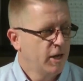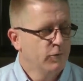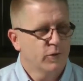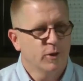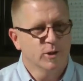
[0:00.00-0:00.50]

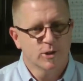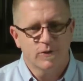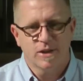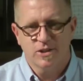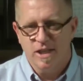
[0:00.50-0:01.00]
And for those
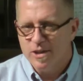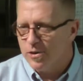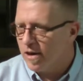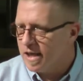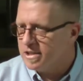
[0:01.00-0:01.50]
of us in
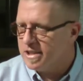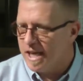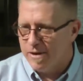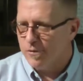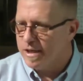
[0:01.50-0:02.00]
Christ,
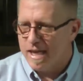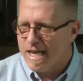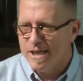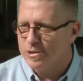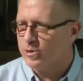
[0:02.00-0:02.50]
every
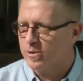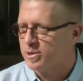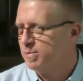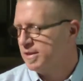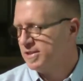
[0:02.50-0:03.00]
day is
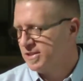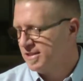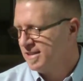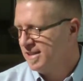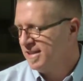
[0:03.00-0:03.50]
Christmas.